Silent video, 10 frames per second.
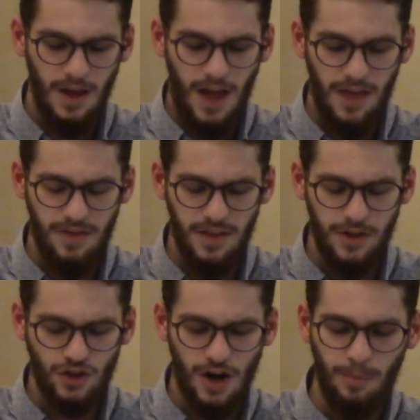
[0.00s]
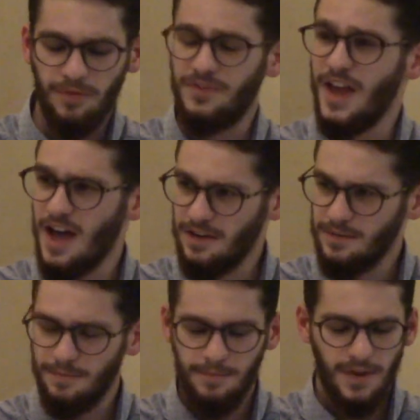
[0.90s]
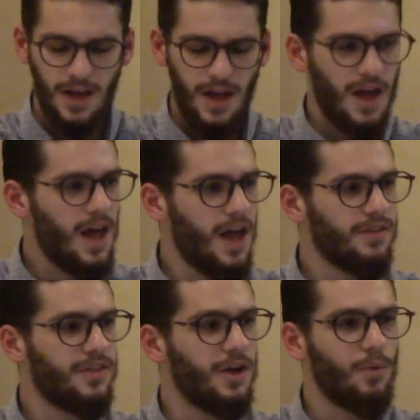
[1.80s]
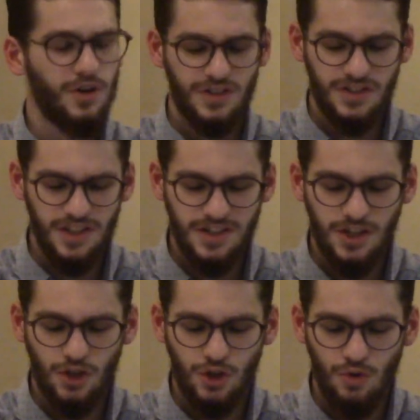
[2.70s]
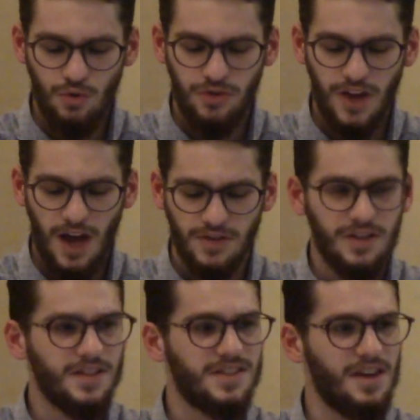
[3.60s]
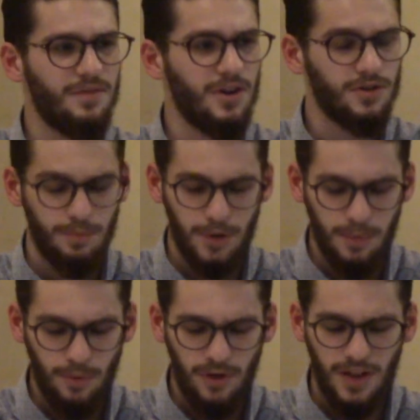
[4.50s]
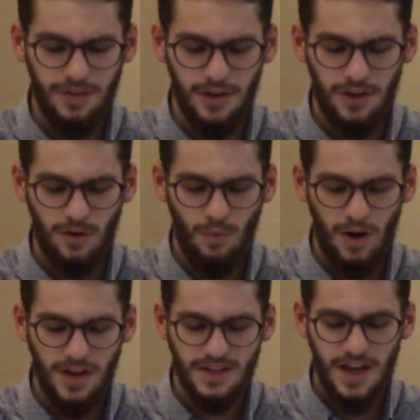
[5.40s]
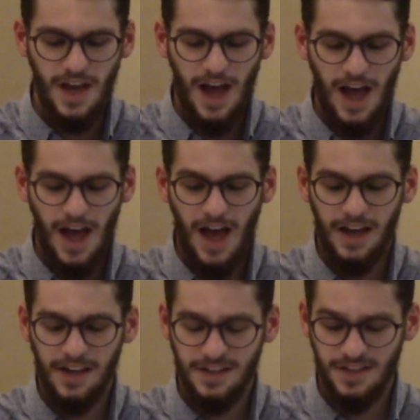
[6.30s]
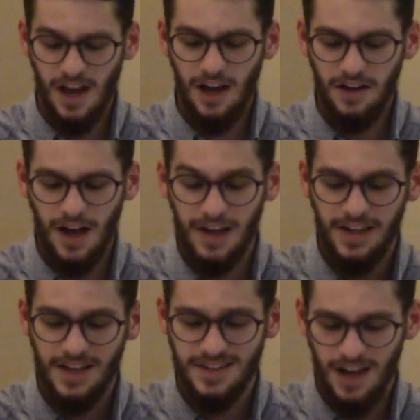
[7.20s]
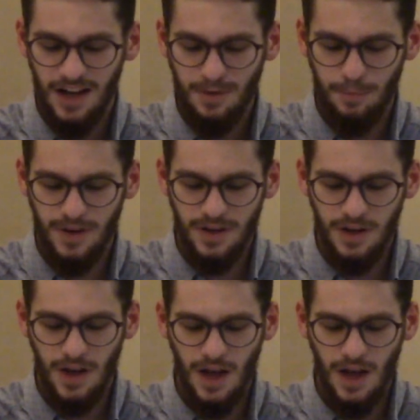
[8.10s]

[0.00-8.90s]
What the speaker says: And then the tribe of Dan, and they were 62,700 people, and the leader was Achiazar bin